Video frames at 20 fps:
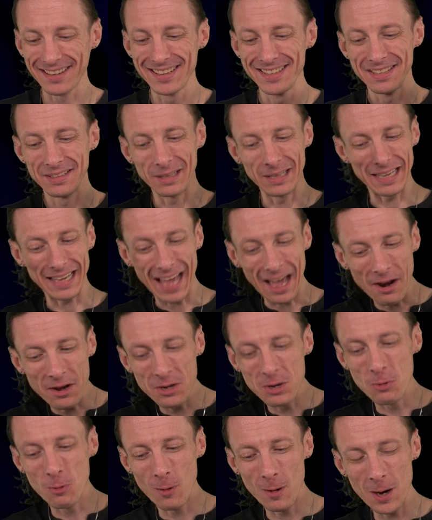Like, how do you
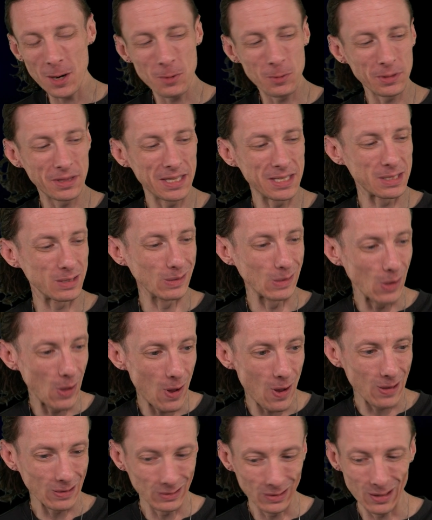work with these
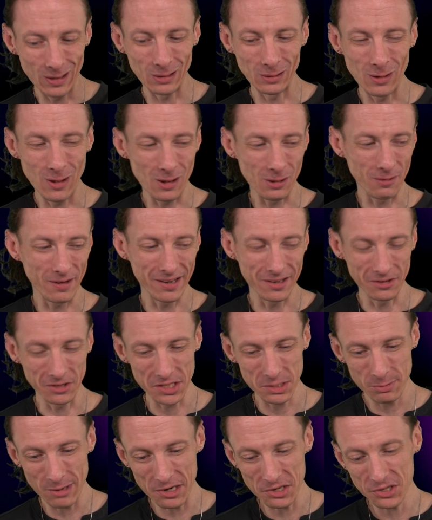long regular
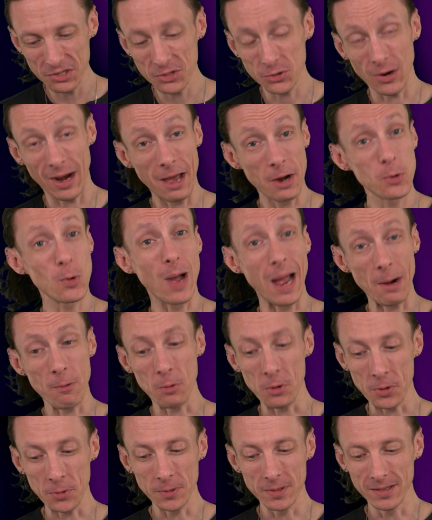expressions, or how do I work
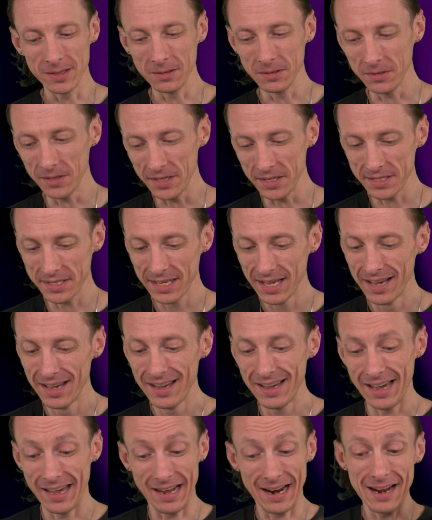with it at least?
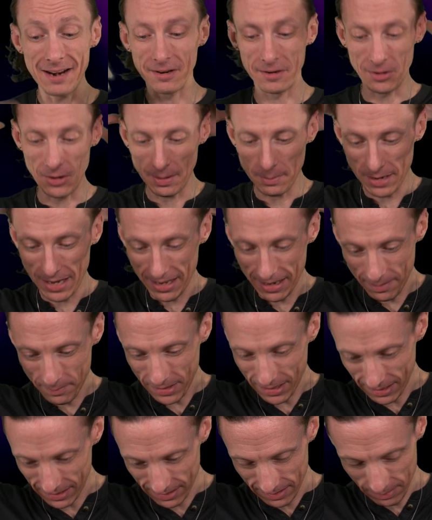And I don't know. I'm not
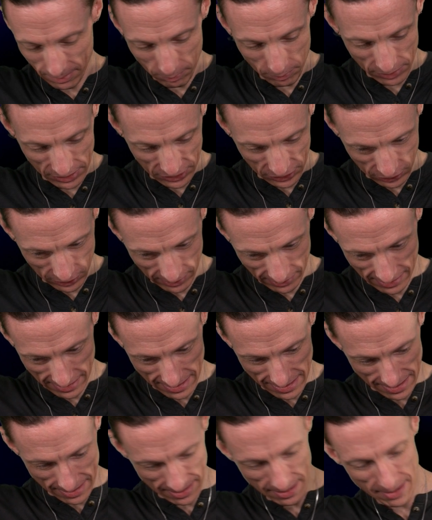
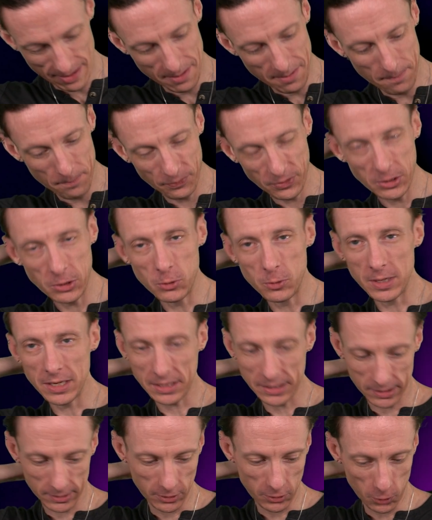Mr.
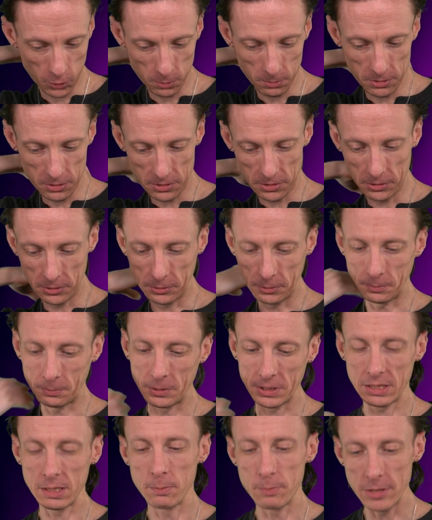Unix guru
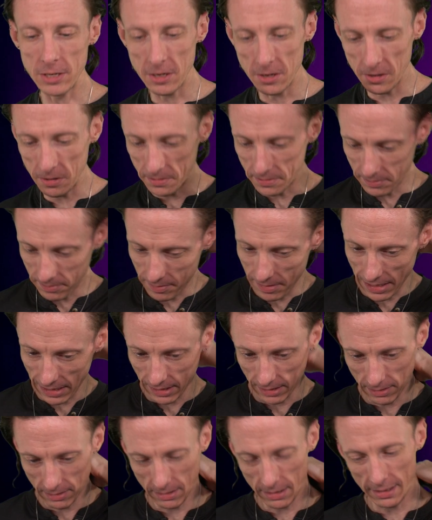with the beard
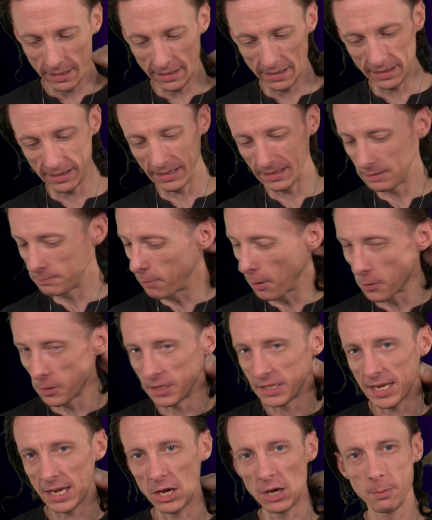and the
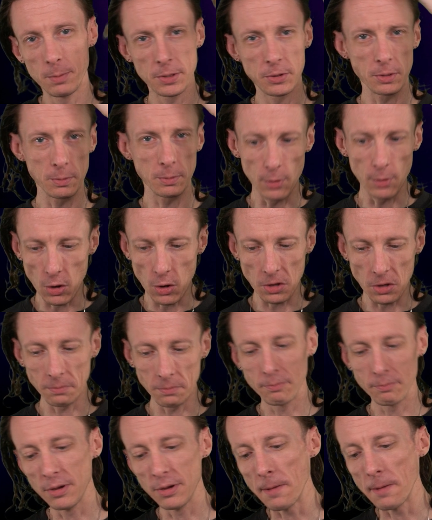ponytail, but they're bald.
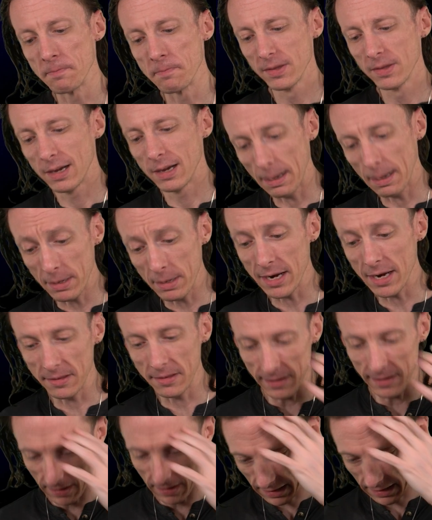But I'm getting
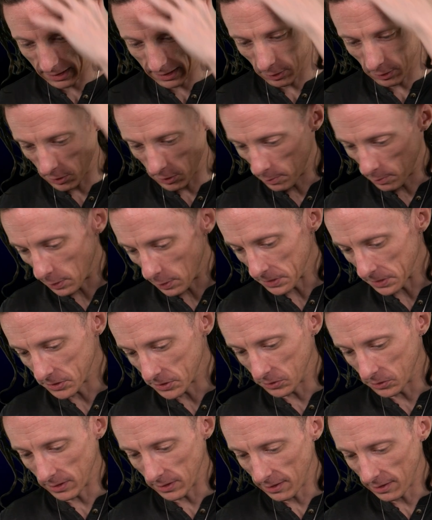there. I think I'll go bald soon
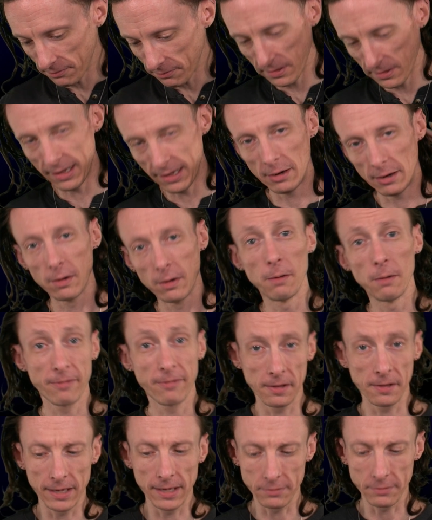enough, and then I'll
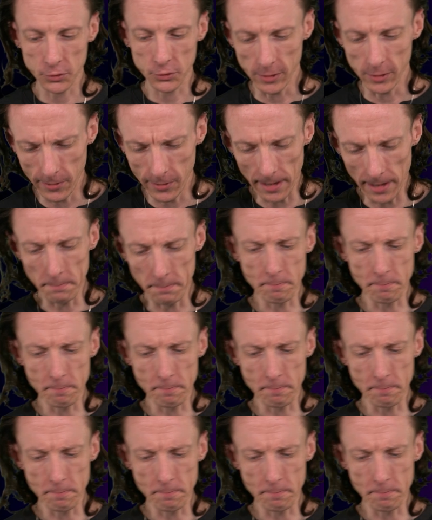finally have street cred.